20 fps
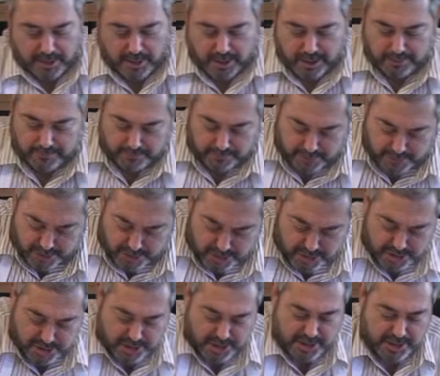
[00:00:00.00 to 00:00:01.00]
I've
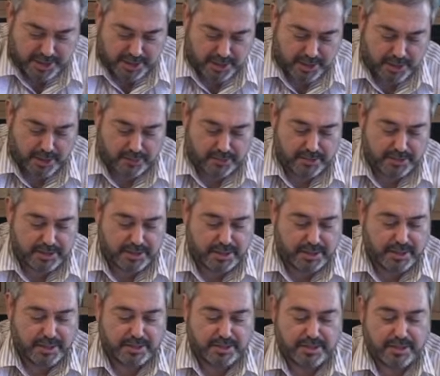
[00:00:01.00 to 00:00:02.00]
finished kneading now. You
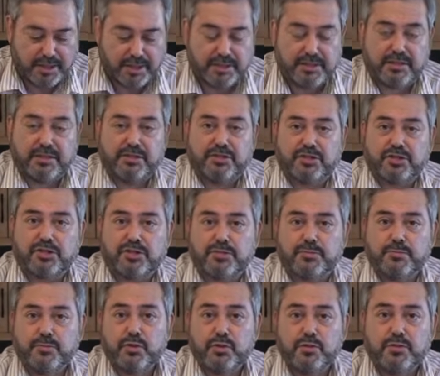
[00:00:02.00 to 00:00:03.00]
see, it's nice and
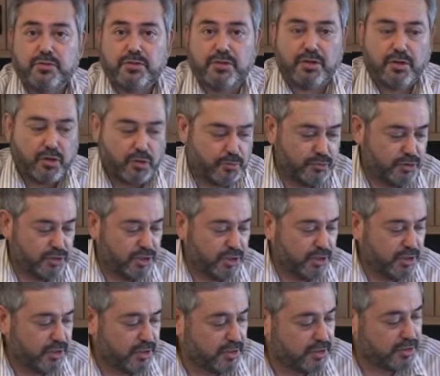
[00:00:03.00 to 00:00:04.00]
smooth and
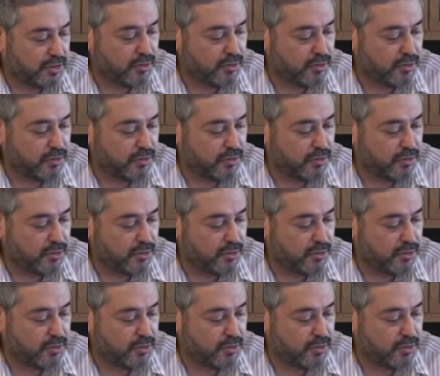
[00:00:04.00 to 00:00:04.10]
homogeneous.